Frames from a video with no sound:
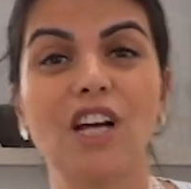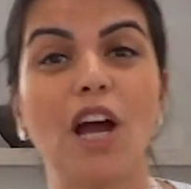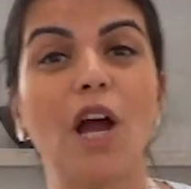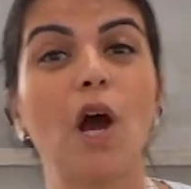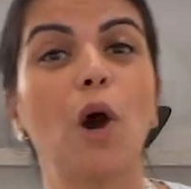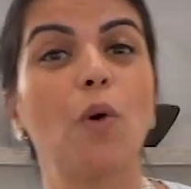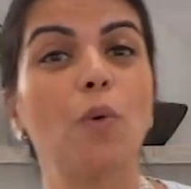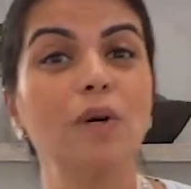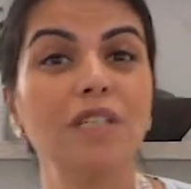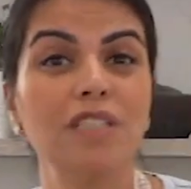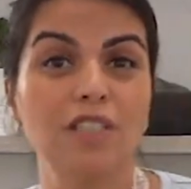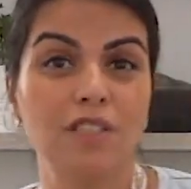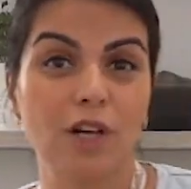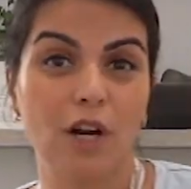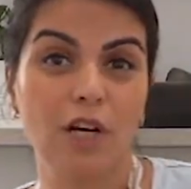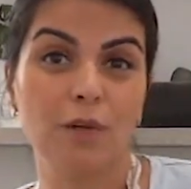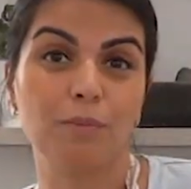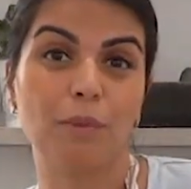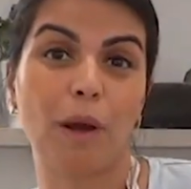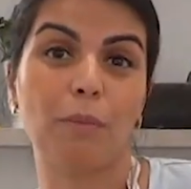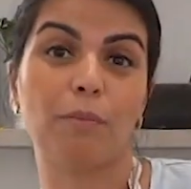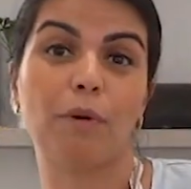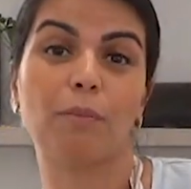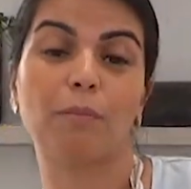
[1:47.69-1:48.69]
I always
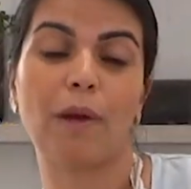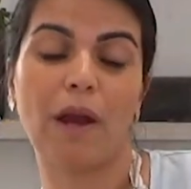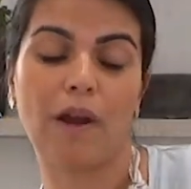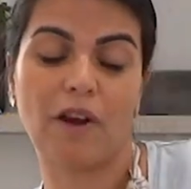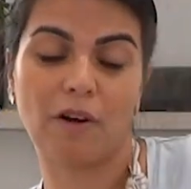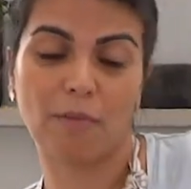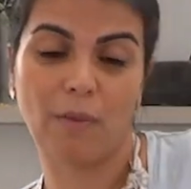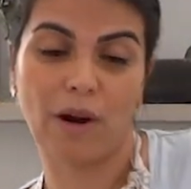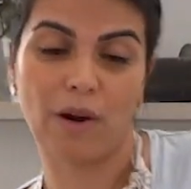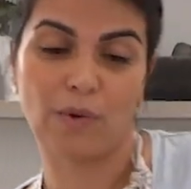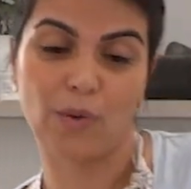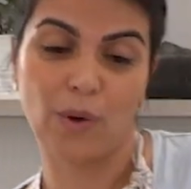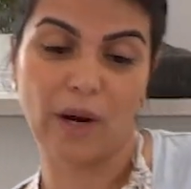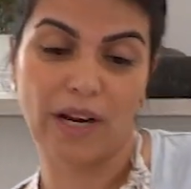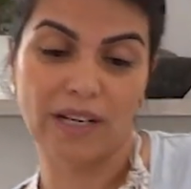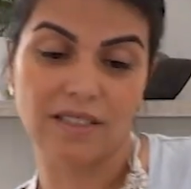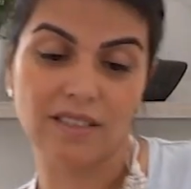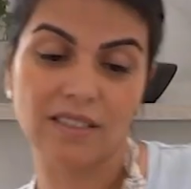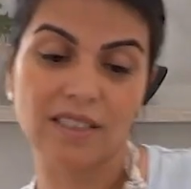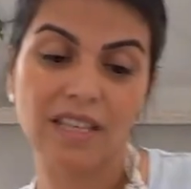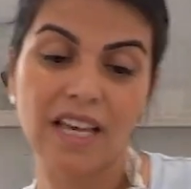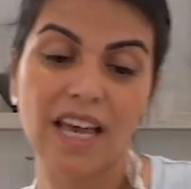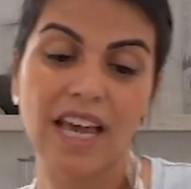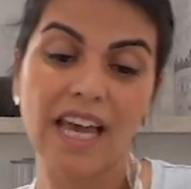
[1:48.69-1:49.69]
start by preparing my
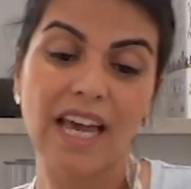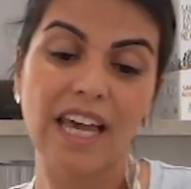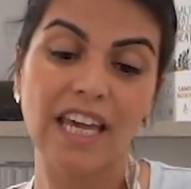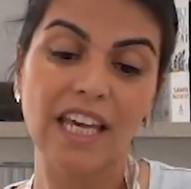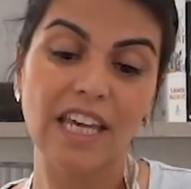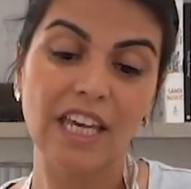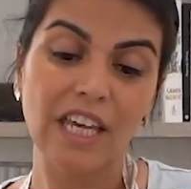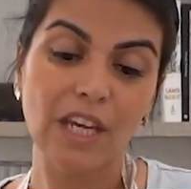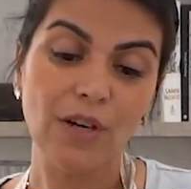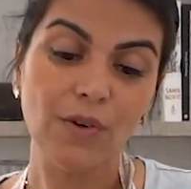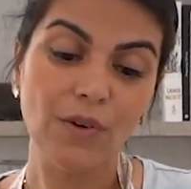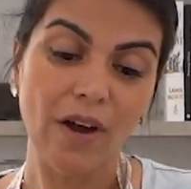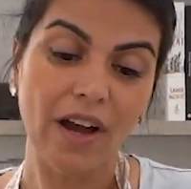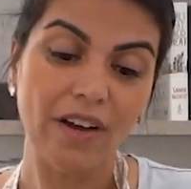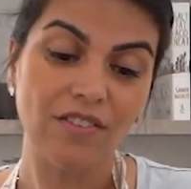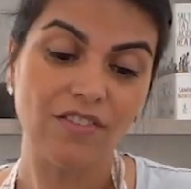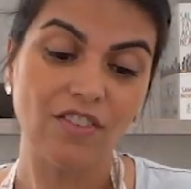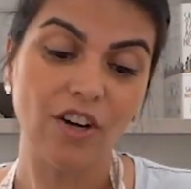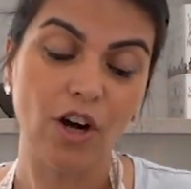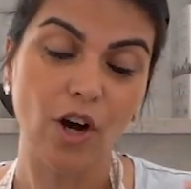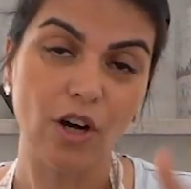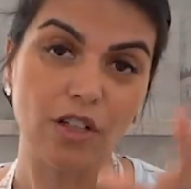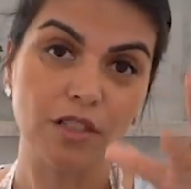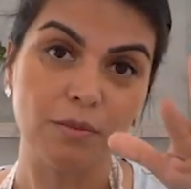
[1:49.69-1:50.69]
rice. Here
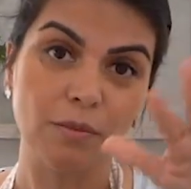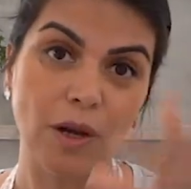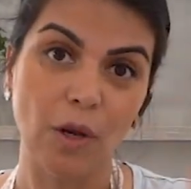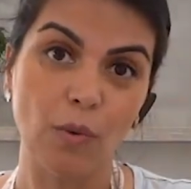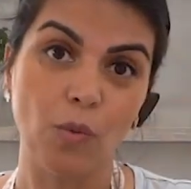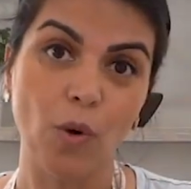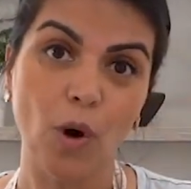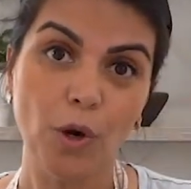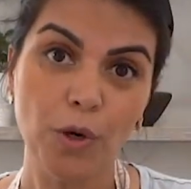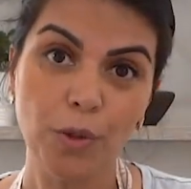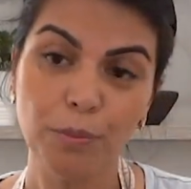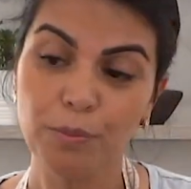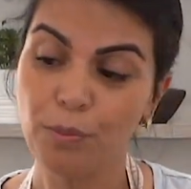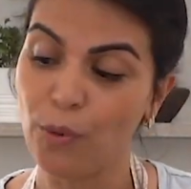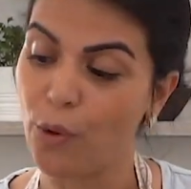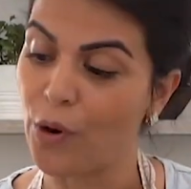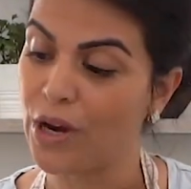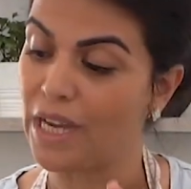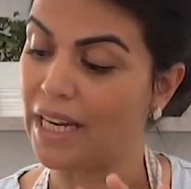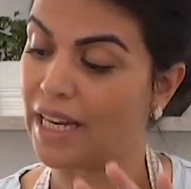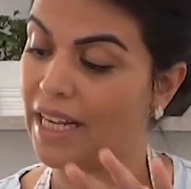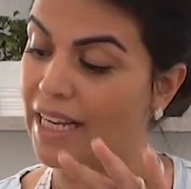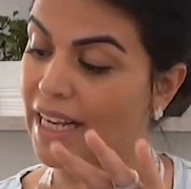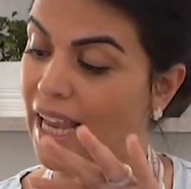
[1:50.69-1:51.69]
I've got my water
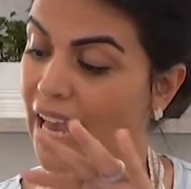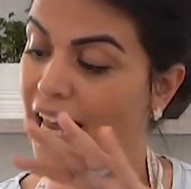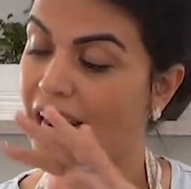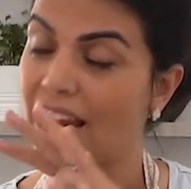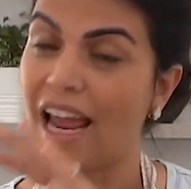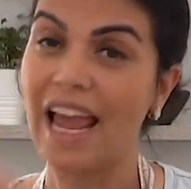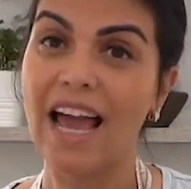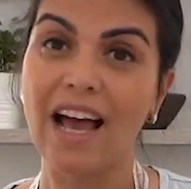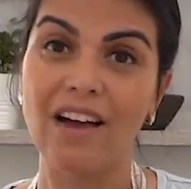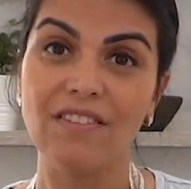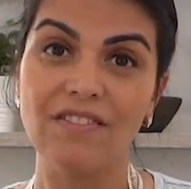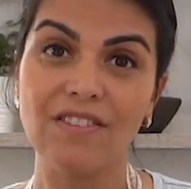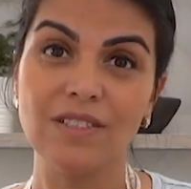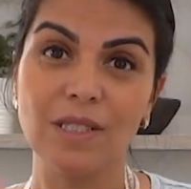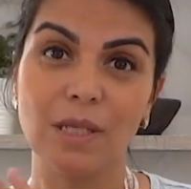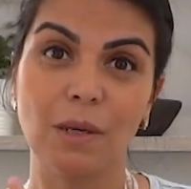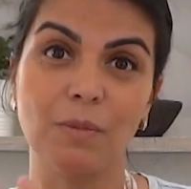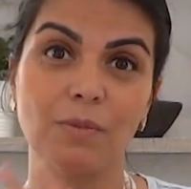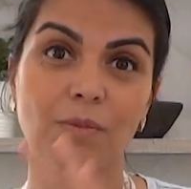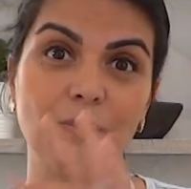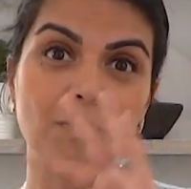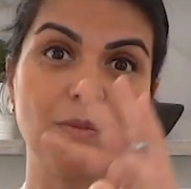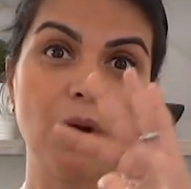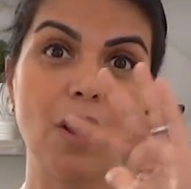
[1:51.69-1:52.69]
boiling, and I have
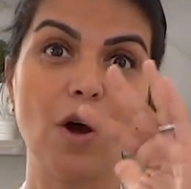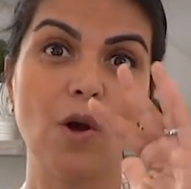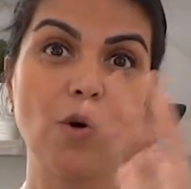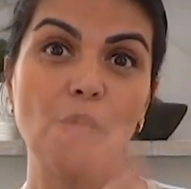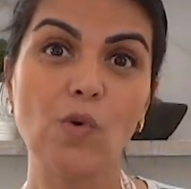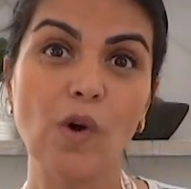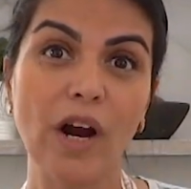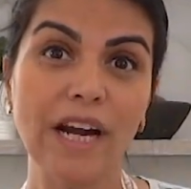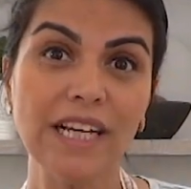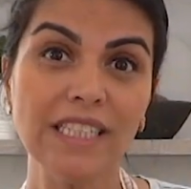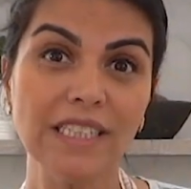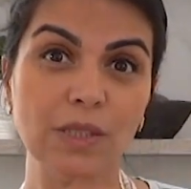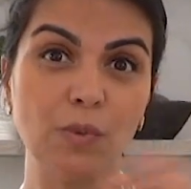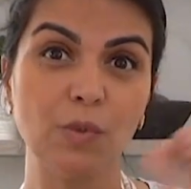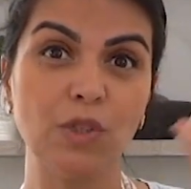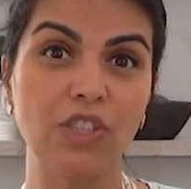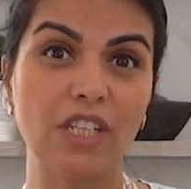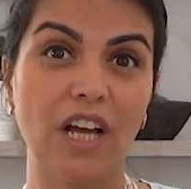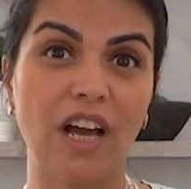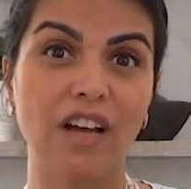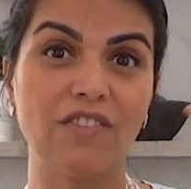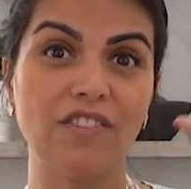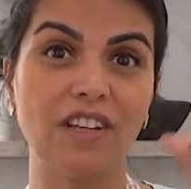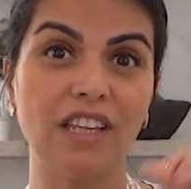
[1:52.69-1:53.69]
some rice
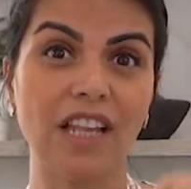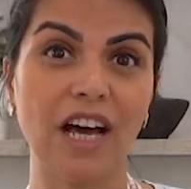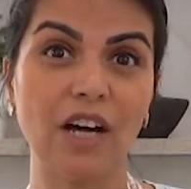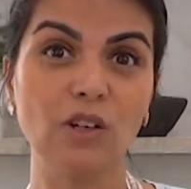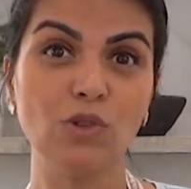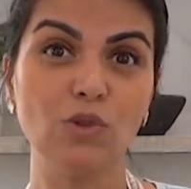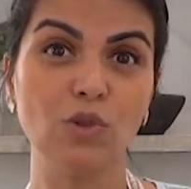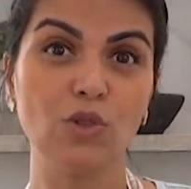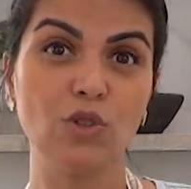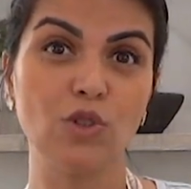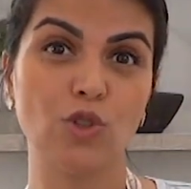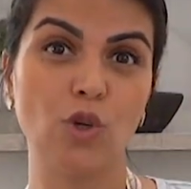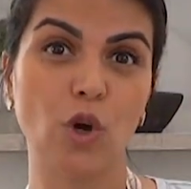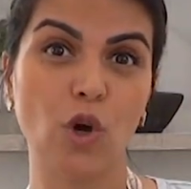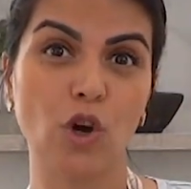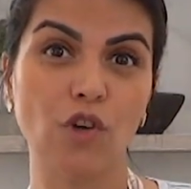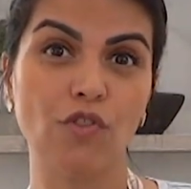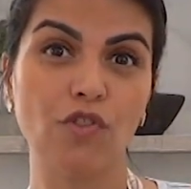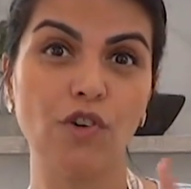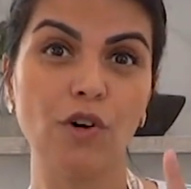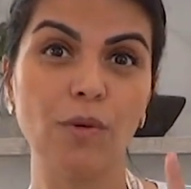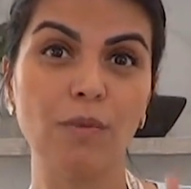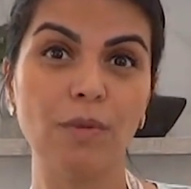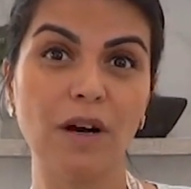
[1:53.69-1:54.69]
which I've allowed to
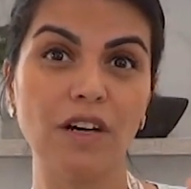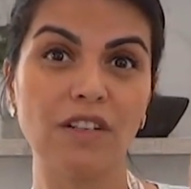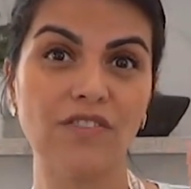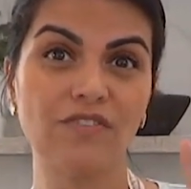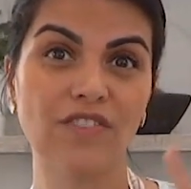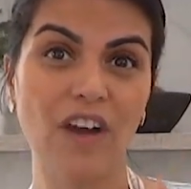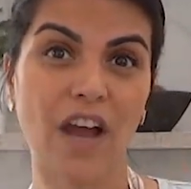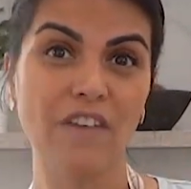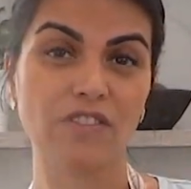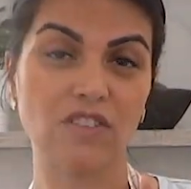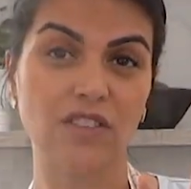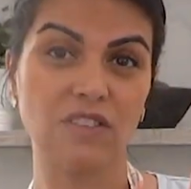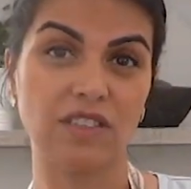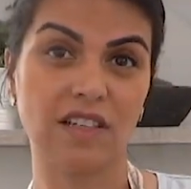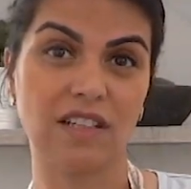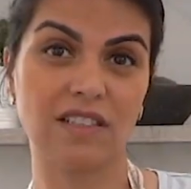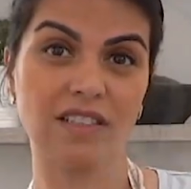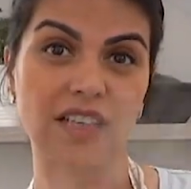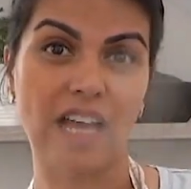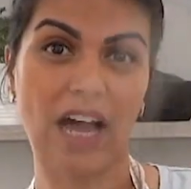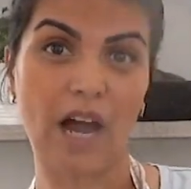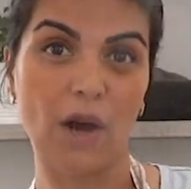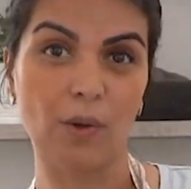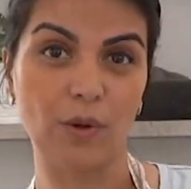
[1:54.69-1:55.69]
soak for about 5 to
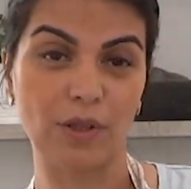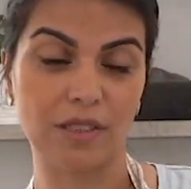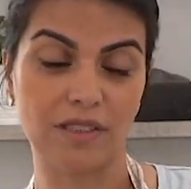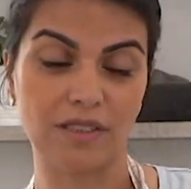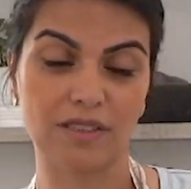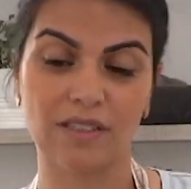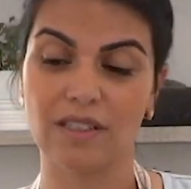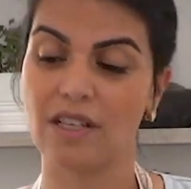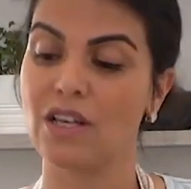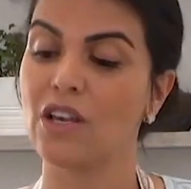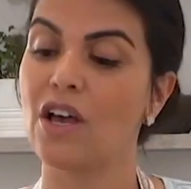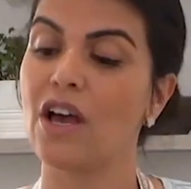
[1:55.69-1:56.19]
6 hours.